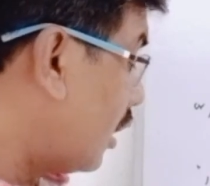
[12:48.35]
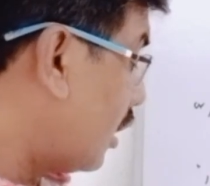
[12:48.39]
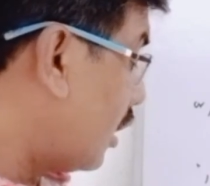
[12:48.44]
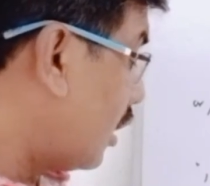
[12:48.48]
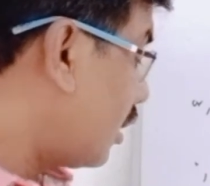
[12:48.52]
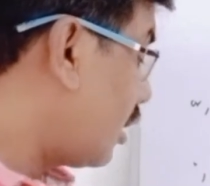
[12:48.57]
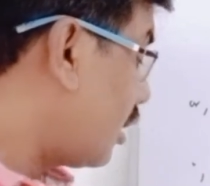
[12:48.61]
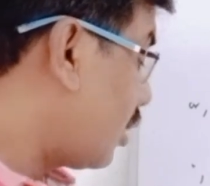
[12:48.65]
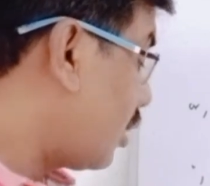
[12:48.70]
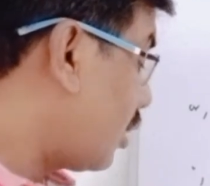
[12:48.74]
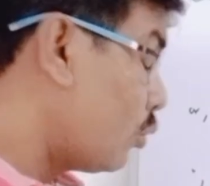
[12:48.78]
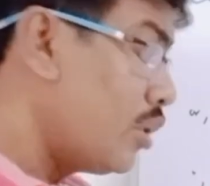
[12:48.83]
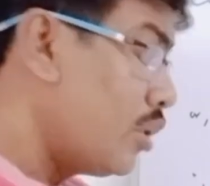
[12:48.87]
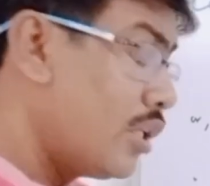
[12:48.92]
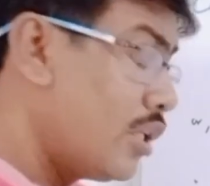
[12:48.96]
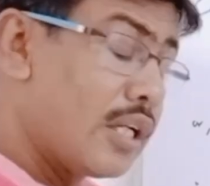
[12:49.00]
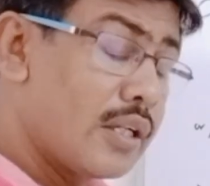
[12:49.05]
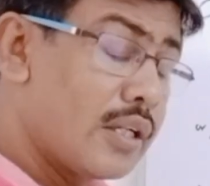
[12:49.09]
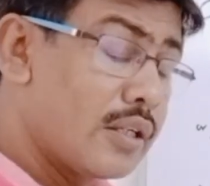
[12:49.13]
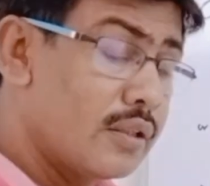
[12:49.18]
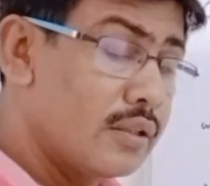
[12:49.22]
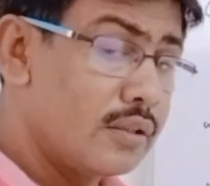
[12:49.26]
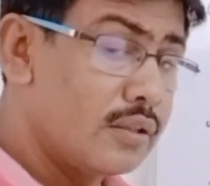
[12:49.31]
Then we
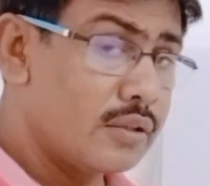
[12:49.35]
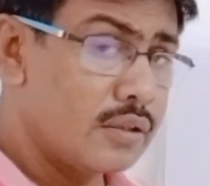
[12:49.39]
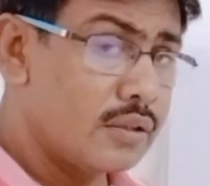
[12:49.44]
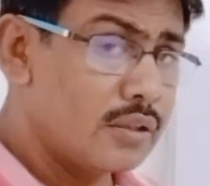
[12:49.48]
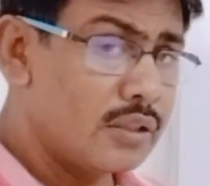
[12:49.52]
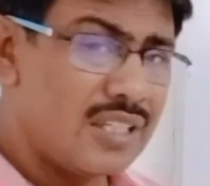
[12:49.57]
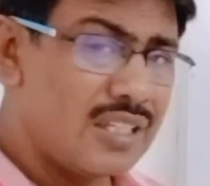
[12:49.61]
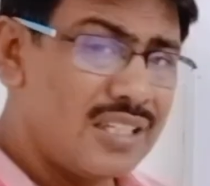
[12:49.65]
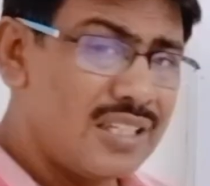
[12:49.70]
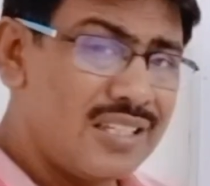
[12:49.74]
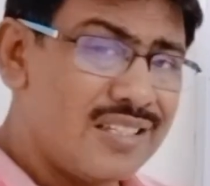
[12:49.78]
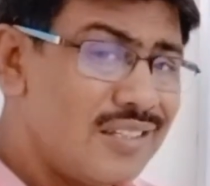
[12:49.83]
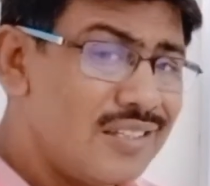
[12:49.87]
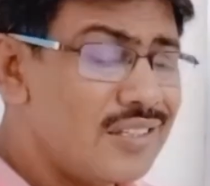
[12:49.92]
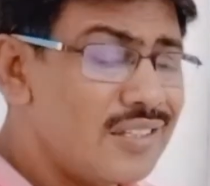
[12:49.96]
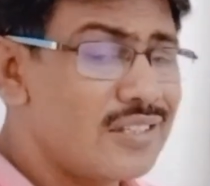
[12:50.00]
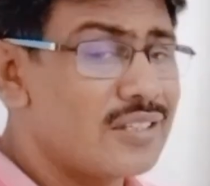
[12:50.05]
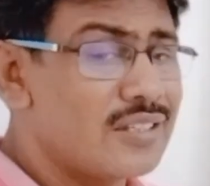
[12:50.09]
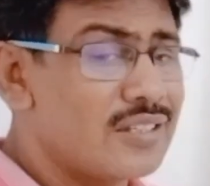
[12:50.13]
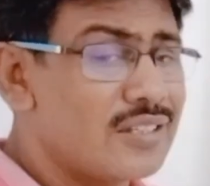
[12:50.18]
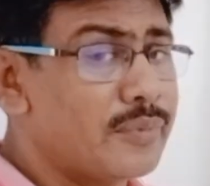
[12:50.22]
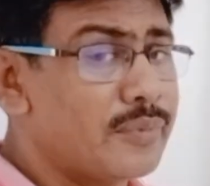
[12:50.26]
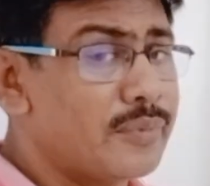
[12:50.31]
can easily
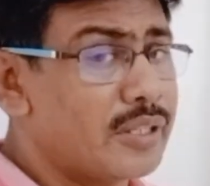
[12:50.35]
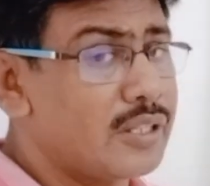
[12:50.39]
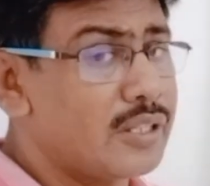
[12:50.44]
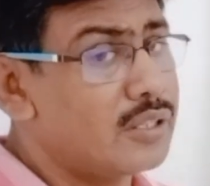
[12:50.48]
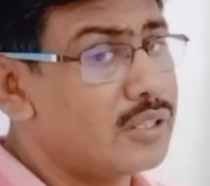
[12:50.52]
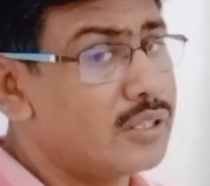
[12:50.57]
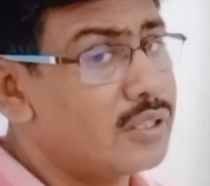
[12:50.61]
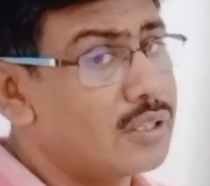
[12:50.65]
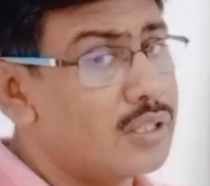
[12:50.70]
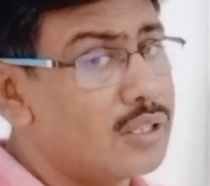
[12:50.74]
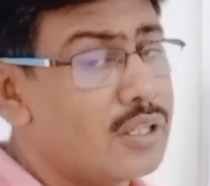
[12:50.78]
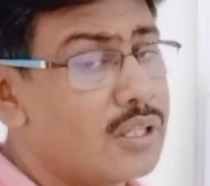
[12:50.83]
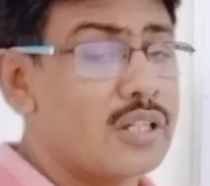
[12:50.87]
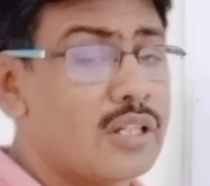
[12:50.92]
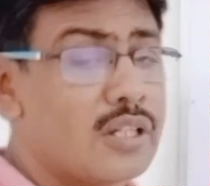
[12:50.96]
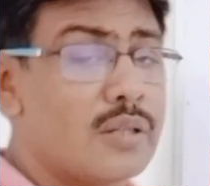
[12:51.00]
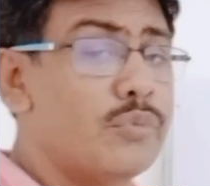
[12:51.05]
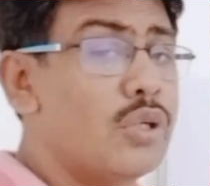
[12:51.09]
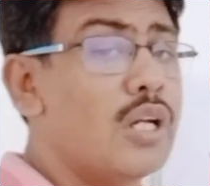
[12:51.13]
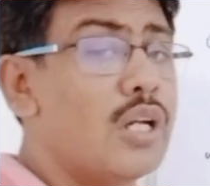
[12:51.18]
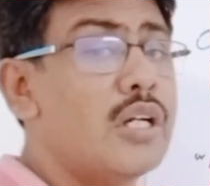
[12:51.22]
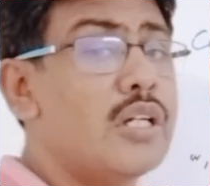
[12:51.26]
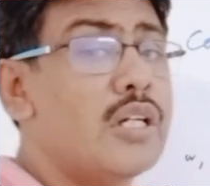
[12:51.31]
determine the
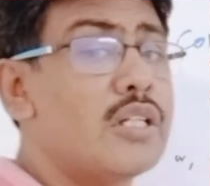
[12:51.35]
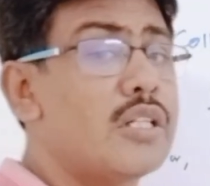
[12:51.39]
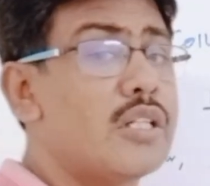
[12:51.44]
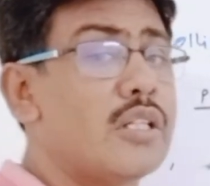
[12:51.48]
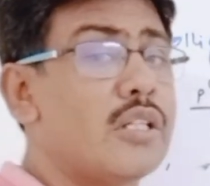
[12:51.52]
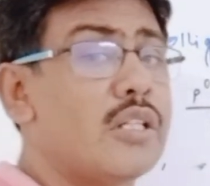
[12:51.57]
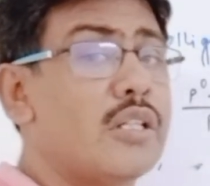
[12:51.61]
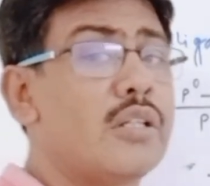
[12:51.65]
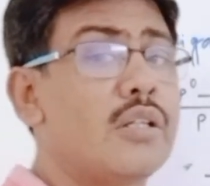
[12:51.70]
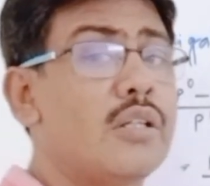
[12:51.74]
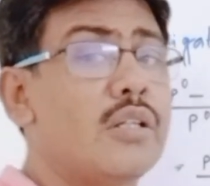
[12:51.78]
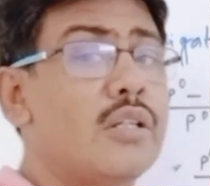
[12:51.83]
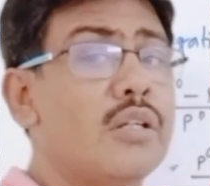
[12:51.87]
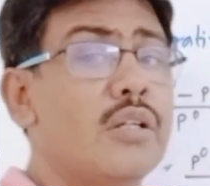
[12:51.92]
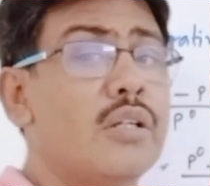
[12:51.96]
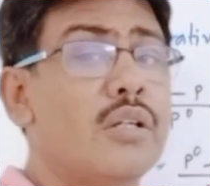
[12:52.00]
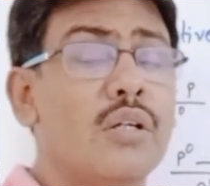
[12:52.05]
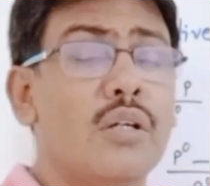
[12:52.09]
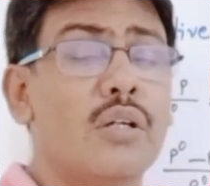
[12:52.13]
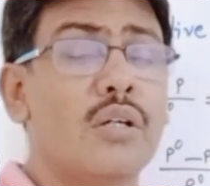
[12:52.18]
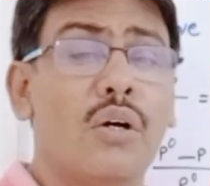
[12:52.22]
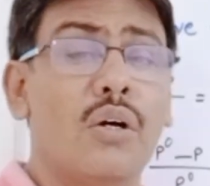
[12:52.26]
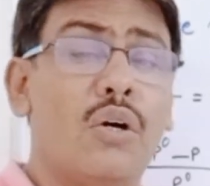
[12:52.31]
molarity
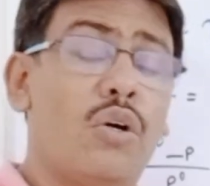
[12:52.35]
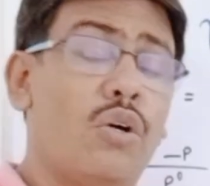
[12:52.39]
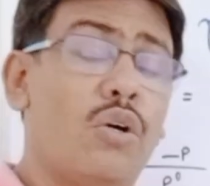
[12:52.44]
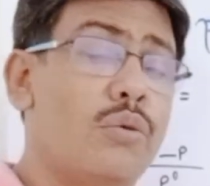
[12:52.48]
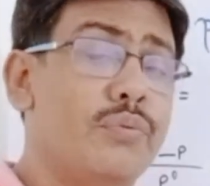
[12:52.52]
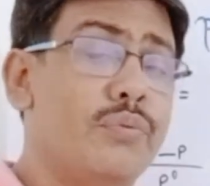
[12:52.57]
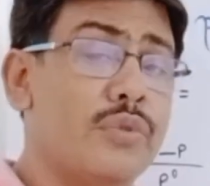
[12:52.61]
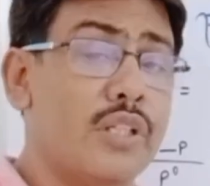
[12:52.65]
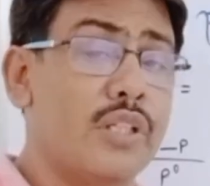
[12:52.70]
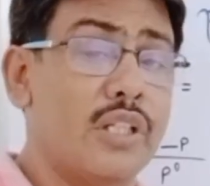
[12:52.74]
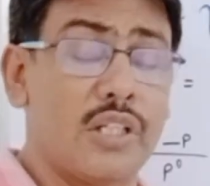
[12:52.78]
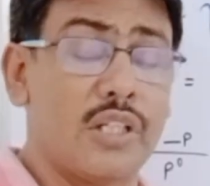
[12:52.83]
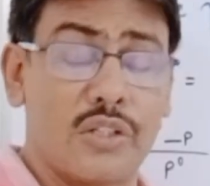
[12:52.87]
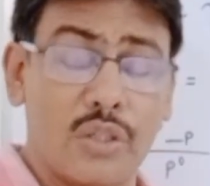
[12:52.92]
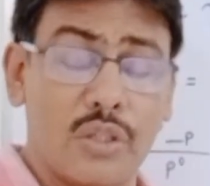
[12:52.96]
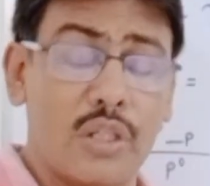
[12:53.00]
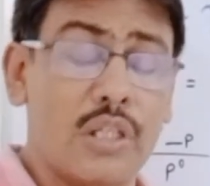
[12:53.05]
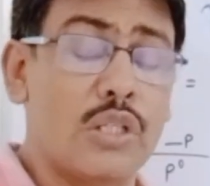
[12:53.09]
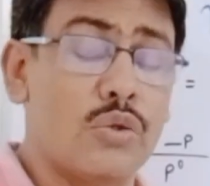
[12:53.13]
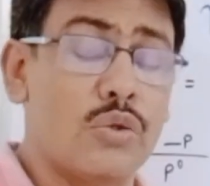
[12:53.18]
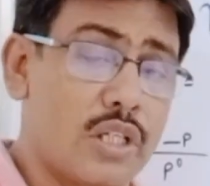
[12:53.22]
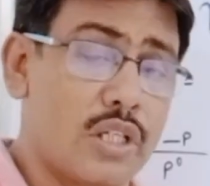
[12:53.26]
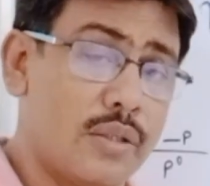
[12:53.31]
of a
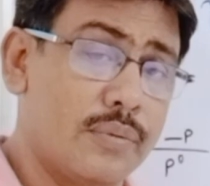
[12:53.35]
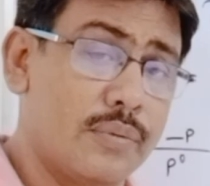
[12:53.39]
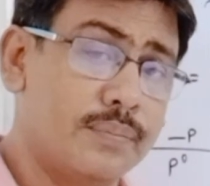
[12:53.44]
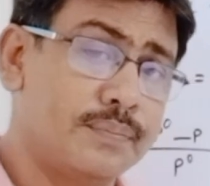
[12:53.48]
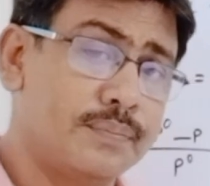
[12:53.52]
solution.